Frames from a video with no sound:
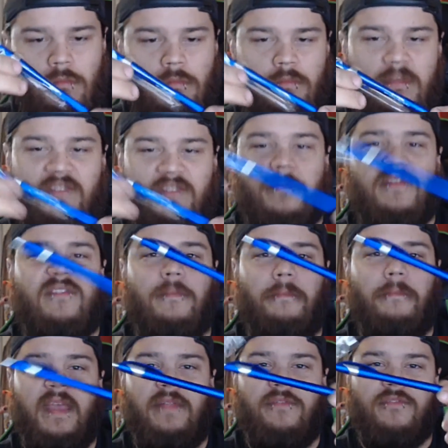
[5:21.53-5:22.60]
They sent me some
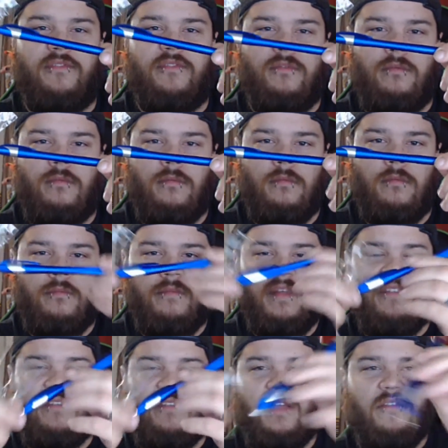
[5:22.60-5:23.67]
pens.
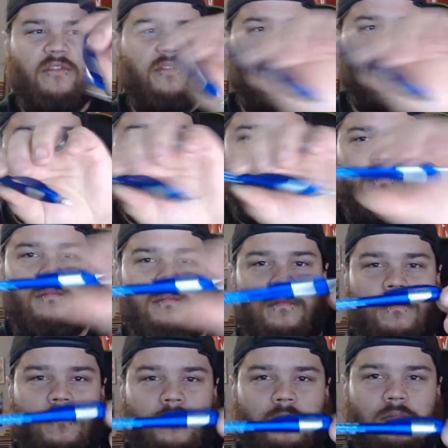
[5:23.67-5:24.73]
That's nice.
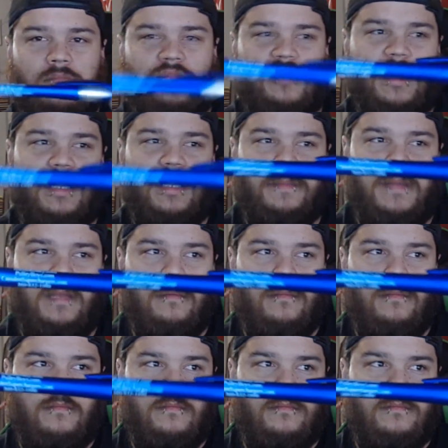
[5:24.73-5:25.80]
Check out the pen.
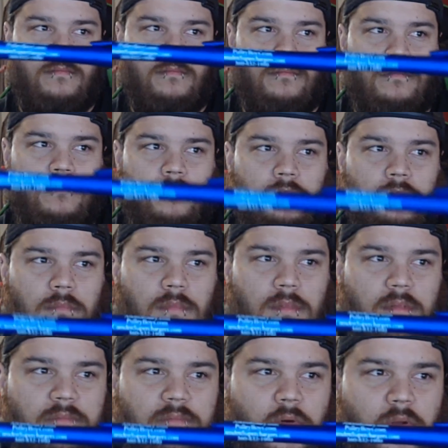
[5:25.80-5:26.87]

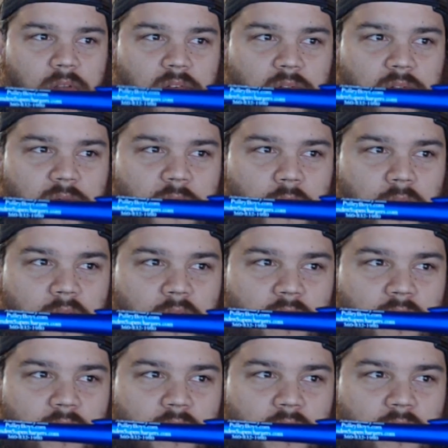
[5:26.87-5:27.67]
Focus, focus.